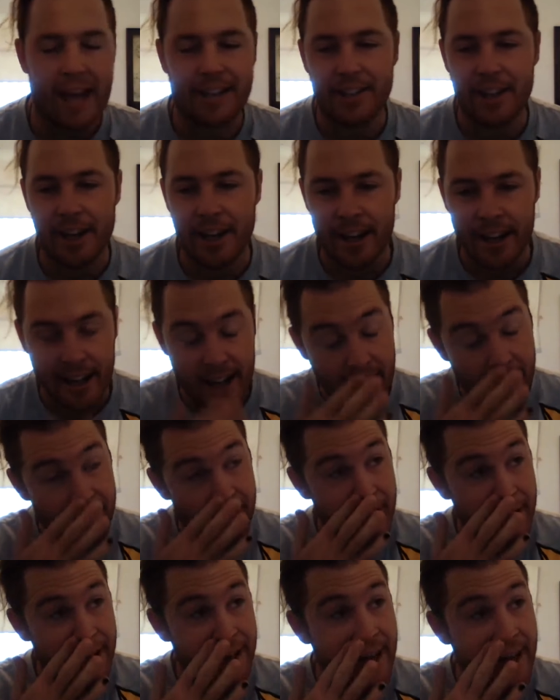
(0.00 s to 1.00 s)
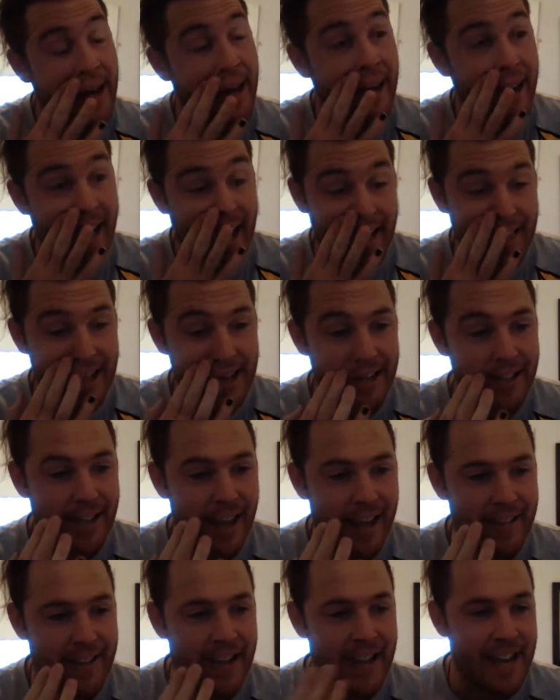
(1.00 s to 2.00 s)
accidentally, and
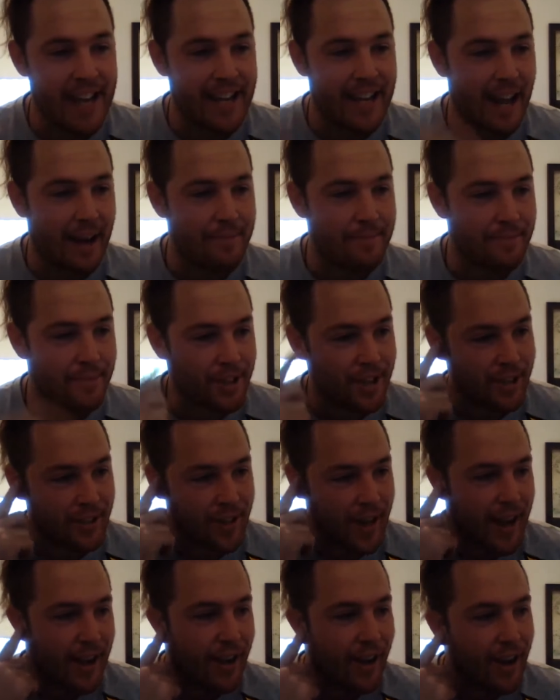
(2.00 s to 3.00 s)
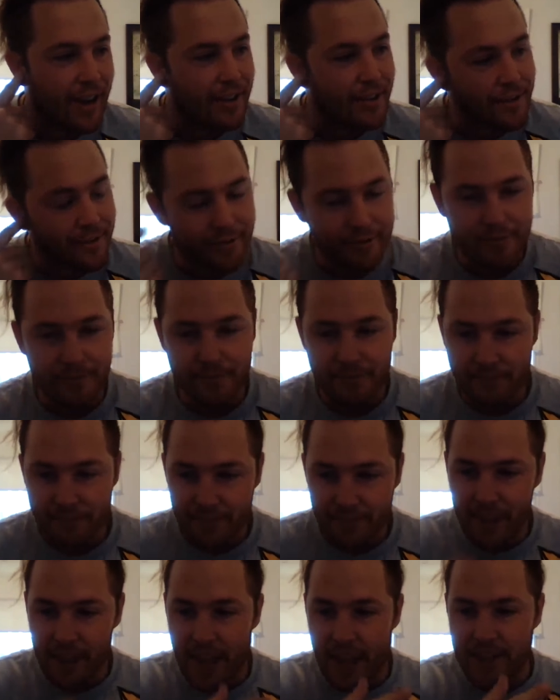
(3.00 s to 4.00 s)
then he comes and kind of
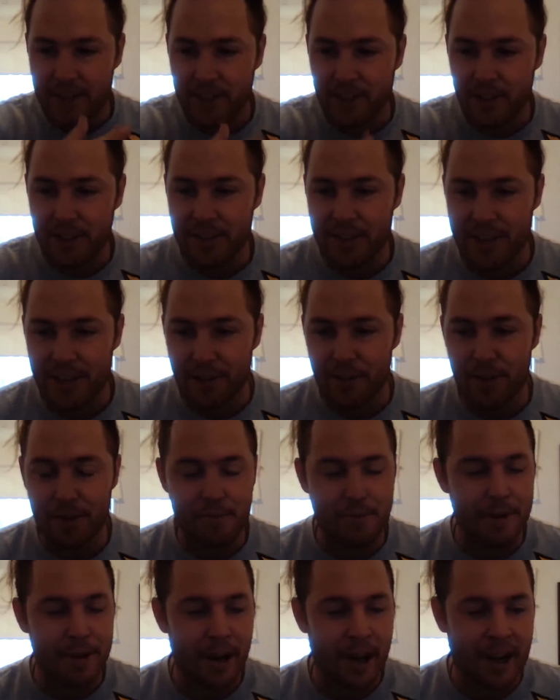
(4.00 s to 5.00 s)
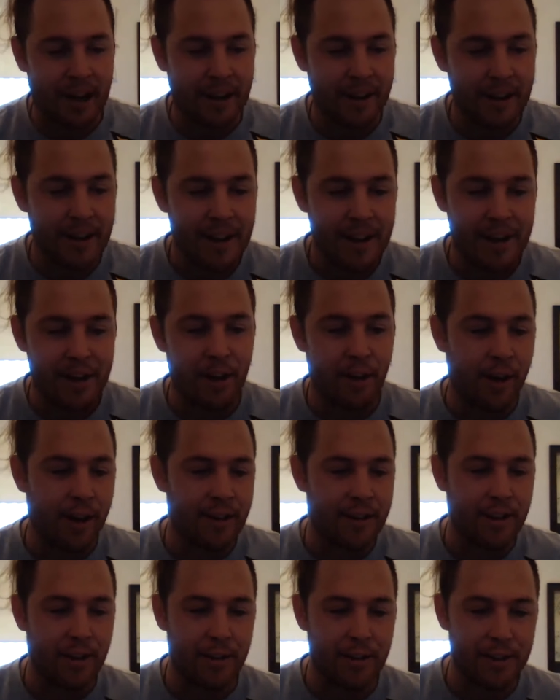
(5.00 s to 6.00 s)
latches onto their group, and like, you know,
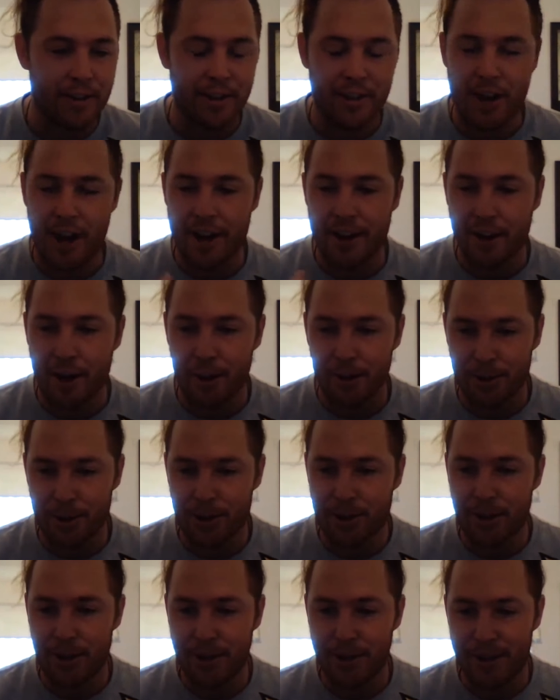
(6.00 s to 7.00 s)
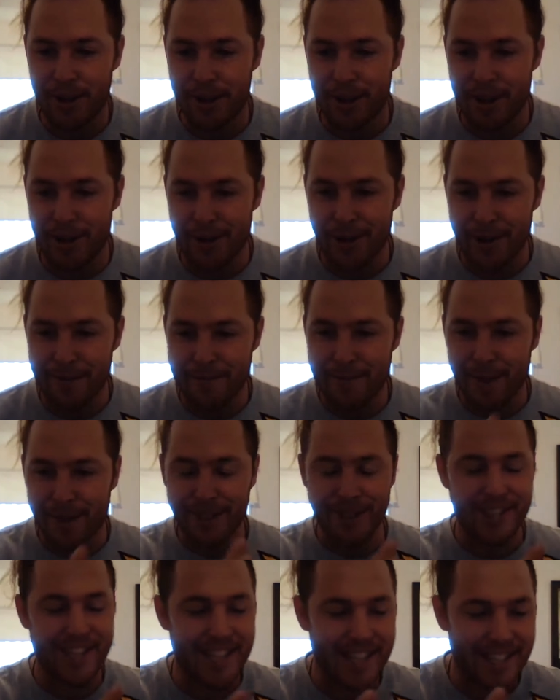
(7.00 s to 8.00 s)
and so there's this kind of culture shock thing going on
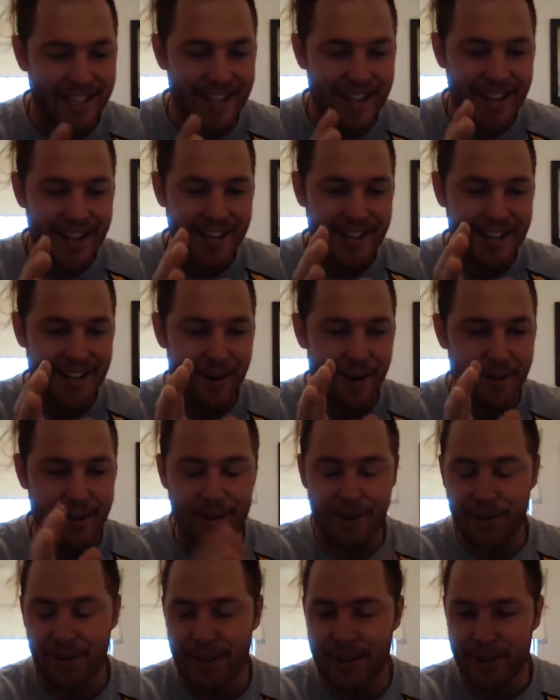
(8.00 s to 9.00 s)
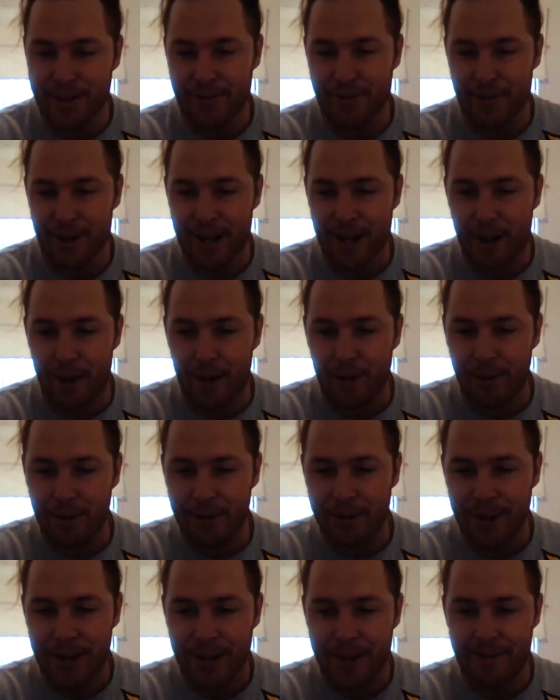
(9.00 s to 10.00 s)
because there's, you know, these really old
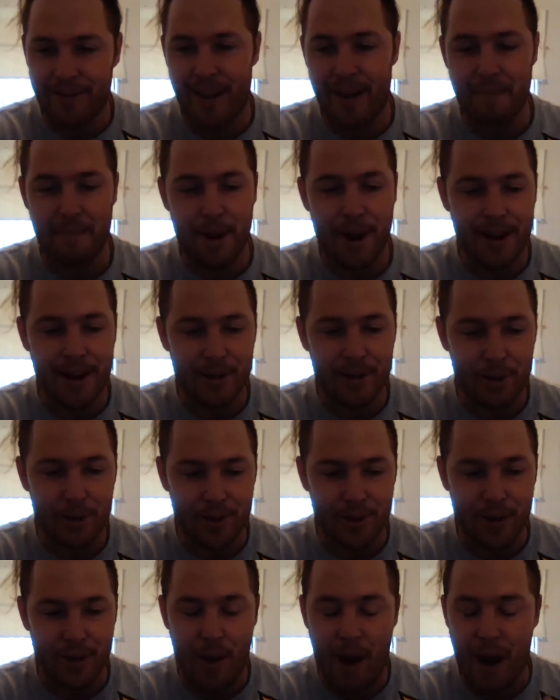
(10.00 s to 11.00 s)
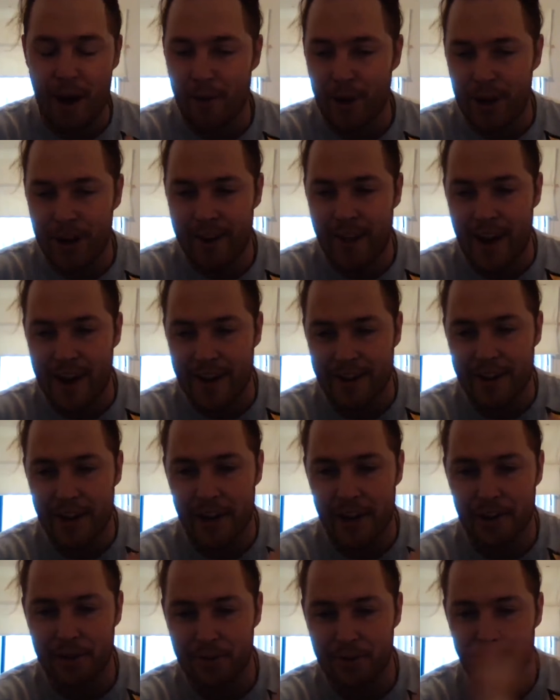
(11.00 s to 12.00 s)
vampires who aren't really that in
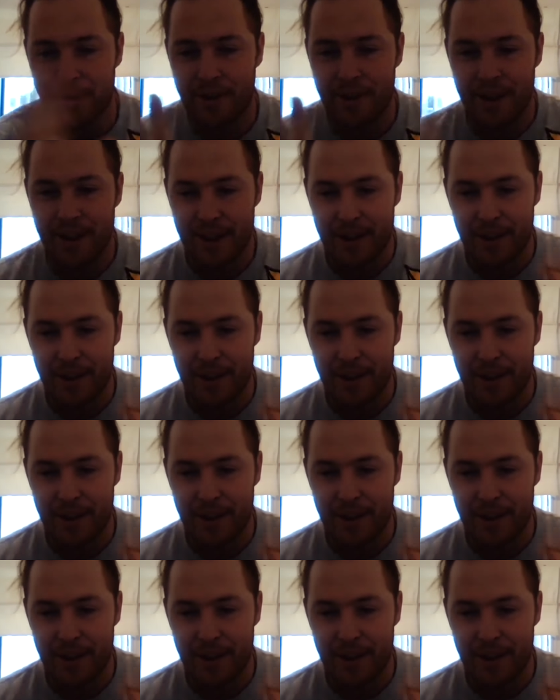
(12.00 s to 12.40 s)
touch with